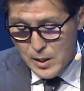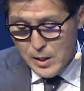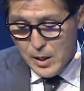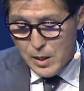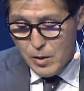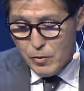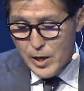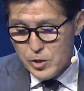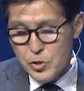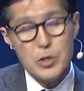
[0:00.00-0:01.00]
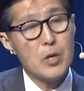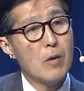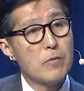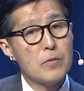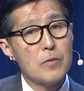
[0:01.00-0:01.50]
reduction of